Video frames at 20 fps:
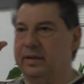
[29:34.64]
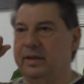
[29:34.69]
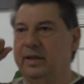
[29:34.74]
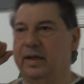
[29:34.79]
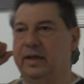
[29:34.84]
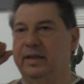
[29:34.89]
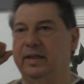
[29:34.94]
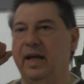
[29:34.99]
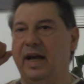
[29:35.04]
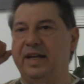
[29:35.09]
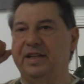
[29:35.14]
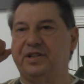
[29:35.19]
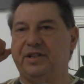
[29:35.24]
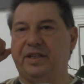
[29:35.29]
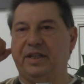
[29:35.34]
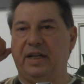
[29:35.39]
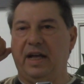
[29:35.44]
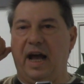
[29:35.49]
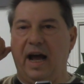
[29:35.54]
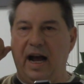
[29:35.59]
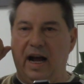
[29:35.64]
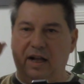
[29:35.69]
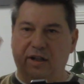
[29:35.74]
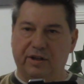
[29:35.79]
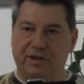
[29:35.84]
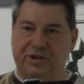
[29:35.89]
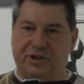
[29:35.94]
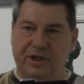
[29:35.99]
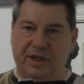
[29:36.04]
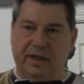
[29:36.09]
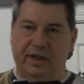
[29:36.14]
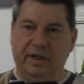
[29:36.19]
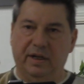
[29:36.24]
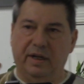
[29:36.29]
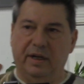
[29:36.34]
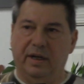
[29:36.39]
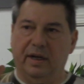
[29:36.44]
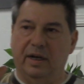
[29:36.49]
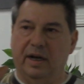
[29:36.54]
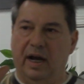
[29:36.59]
ignites the allergy,
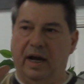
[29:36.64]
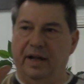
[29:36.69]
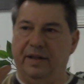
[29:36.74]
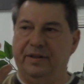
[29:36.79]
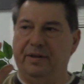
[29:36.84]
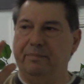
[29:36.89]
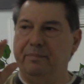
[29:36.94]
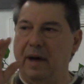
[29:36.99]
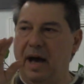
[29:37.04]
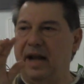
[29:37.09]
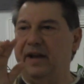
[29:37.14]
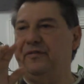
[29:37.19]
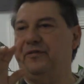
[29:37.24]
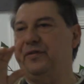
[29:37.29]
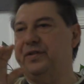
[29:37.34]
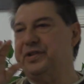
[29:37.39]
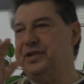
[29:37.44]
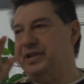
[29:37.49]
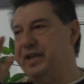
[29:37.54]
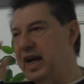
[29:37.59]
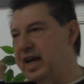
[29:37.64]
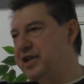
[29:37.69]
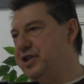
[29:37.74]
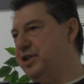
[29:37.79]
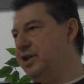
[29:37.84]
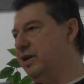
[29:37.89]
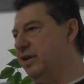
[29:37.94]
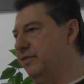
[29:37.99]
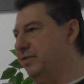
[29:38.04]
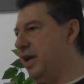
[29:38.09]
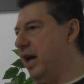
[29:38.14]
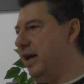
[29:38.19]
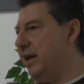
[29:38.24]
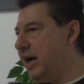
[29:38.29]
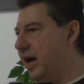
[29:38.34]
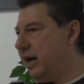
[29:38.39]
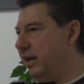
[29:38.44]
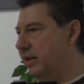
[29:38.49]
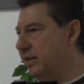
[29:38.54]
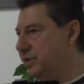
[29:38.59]
and the manifestation of that
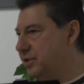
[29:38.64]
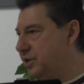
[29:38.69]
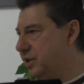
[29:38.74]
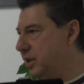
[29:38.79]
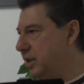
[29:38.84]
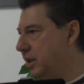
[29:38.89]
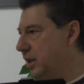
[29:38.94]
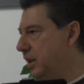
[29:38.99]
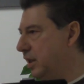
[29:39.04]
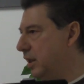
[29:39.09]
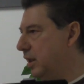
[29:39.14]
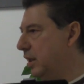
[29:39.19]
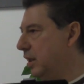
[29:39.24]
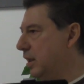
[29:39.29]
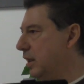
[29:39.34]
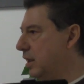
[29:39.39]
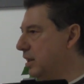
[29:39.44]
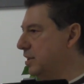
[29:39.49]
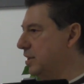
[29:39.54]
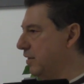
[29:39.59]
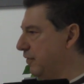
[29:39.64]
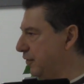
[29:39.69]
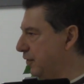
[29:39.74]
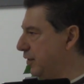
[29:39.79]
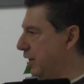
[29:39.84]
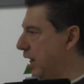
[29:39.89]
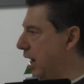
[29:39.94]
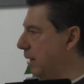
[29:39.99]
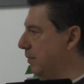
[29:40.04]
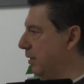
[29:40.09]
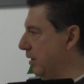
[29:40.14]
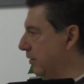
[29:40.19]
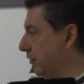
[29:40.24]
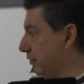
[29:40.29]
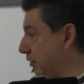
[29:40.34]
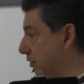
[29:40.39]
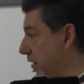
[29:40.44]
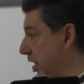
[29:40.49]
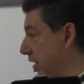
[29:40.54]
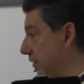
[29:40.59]
allergy is the phenomenon
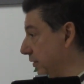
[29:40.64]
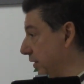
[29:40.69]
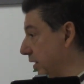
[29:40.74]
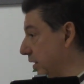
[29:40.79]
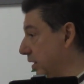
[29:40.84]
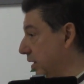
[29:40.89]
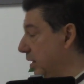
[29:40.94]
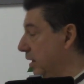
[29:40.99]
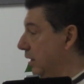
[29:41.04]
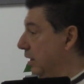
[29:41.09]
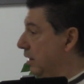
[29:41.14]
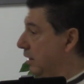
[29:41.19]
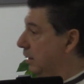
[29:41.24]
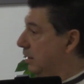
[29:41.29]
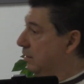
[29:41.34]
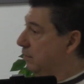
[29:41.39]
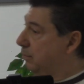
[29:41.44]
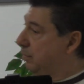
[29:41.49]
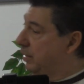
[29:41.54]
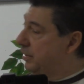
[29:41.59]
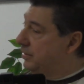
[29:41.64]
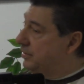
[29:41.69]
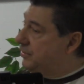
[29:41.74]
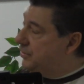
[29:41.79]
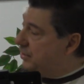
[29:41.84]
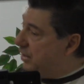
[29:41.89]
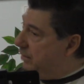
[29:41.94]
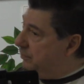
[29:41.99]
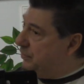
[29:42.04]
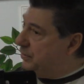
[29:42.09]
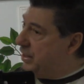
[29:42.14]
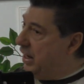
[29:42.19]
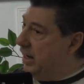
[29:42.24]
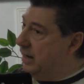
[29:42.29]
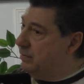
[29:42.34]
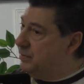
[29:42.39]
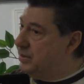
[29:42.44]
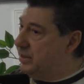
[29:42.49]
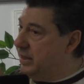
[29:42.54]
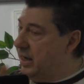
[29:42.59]
of craving. But
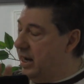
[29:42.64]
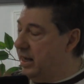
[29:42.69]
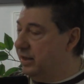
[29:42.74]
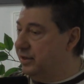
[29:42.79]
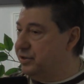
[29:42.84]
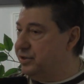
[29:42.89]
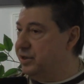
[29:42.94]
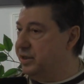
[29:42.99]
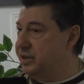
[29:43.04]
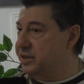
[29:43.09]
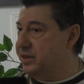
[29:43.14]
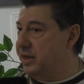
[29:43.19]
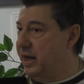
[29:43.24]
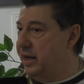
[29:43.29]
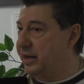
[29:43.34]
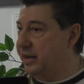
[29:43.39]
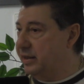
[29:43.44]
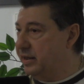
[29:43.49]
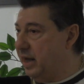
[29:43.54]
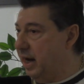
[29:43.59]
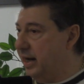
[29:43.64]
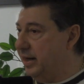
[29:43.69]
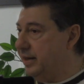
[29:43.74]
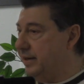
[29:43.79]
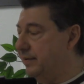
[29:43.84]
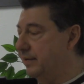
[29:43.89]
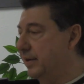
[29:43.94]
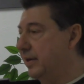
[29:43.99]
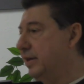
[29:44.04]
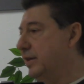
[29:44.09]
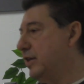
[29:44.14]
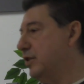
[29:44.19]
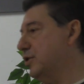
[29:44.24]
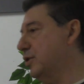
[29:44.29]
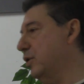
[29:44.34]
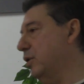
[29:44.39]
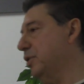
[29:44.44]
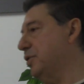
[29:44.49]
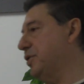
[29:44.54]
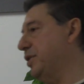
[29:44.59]
sometimes the allergy is not ignited. There's
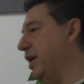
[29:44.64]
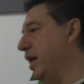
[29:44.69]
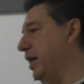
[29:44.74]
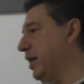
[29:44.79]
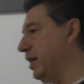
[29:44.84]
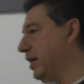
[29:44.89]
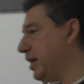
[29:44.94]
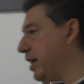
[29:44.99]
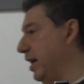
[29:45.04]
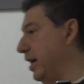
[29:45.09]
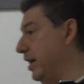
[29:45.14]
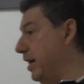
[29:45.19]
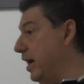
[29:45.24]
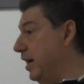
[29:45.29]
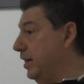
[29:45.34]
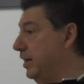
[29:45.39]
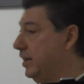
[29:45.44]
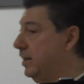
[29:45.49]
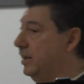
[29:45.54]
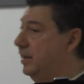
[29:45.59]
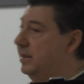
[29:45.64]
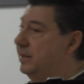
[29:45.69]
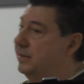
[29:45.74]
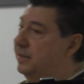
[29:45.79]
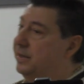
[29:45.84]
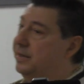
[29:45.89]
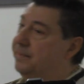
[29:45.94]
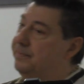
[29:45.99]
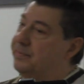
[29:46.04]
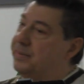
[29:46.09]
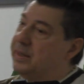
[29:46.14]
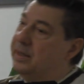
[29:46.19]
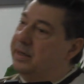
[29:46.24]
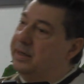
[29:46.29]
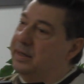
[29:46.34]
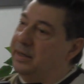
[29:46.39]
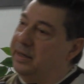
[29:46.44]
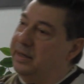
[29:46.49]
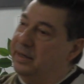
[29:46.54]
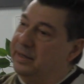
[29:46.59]
an old saying in AA that
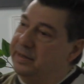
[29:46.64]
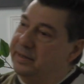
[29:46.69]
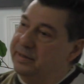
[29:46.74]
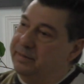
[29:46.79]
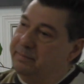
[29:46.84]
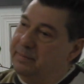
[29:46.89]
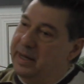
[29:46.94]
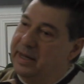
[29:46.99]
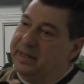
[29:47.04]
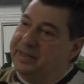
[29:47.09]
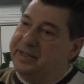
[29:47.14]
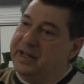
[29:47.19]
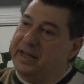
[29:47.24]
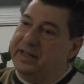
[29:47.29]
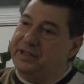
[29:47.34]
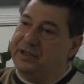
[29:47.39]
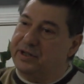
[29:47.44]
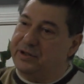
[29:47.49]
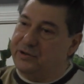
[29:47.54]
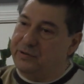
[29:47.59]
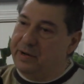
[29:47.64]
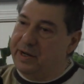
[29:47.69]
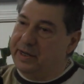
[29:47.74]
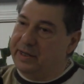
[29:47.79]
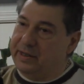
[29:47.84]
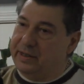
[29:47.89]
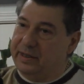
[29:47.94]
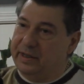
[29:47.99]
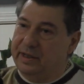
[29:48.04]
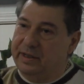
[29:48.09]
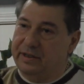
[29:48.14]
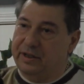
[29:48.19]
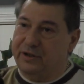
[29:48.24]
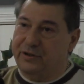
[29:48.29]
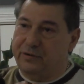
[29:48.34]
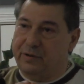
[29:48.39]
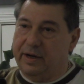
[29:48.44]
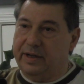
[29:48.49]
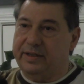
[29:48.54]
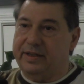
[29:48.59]
uh, a man takes a drink, the
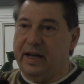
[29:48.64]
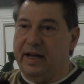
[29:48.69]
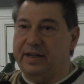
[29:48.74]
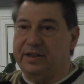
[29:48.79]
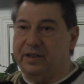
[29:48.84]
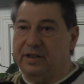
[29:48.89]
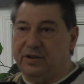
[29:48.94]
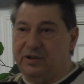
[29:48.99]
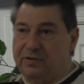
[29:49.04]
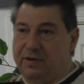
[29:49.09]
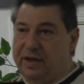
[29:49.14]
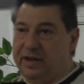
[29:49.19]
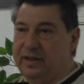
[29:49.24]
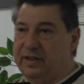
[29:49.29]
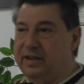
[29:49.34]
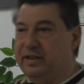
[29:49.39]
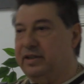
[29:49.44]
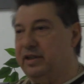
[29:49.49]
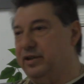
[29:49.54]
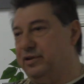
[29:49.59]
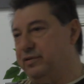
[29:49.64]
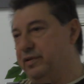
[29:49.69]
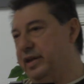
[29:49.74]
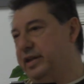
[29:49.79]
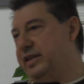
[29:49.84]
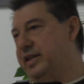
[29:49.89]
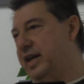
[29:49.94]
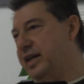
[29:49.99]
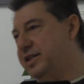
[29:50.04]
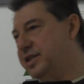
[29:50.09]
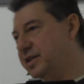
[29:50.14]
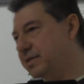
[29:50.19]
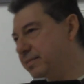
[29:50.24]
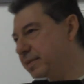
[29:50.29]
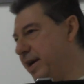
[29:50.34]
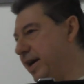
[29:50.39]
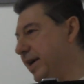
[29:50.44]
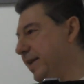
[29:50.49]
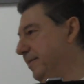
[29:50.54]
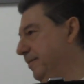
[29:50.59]
drink takes a drink, the drink takes a
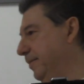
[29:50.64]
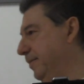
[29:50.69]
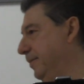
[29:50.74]
man.